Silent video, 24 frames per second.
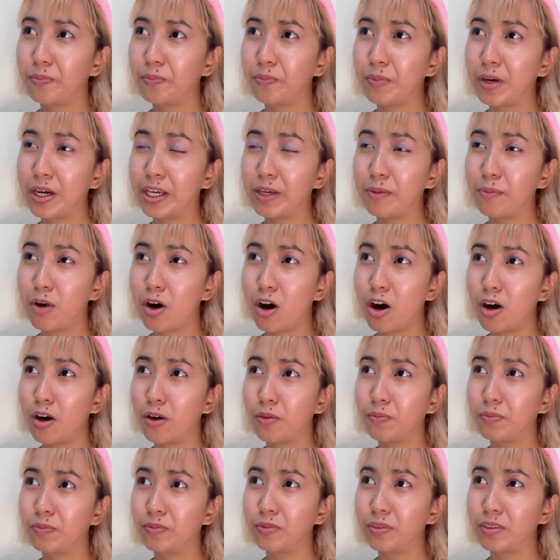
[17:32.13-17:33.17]
my
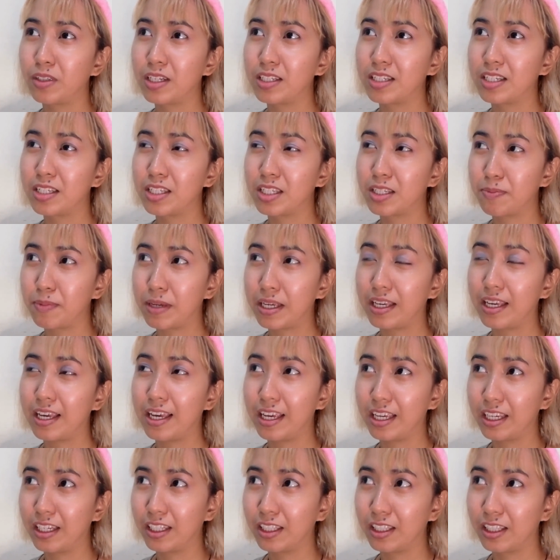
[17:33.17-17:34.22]
mom doesn't speak
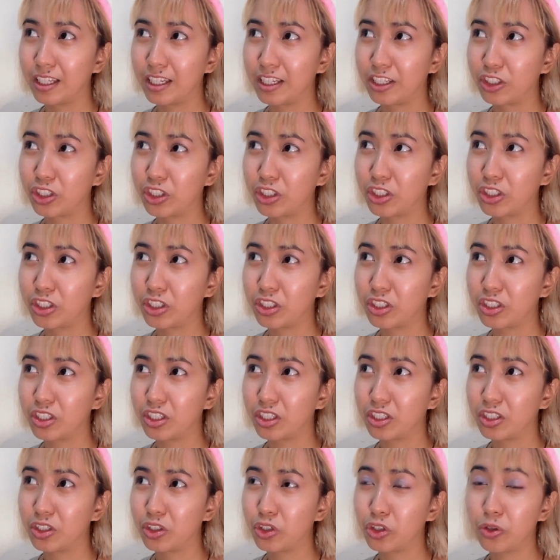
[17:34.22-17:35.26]
English
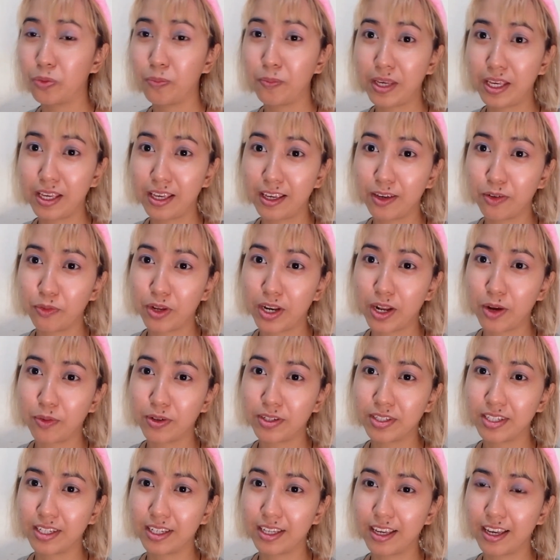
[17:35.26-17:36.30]
to me when I
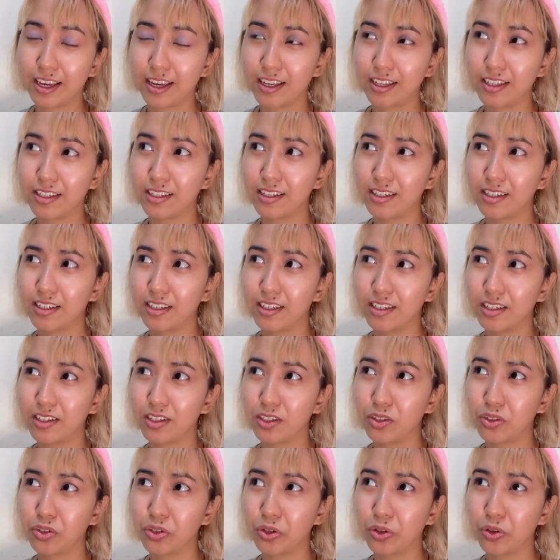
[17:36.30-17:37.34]
was a kid,
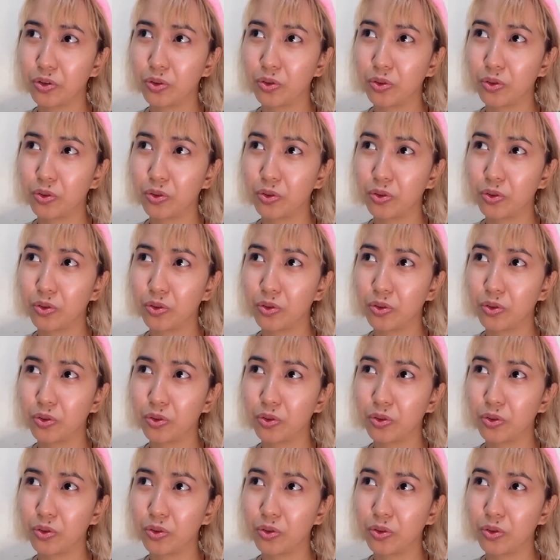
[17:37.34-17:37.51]
so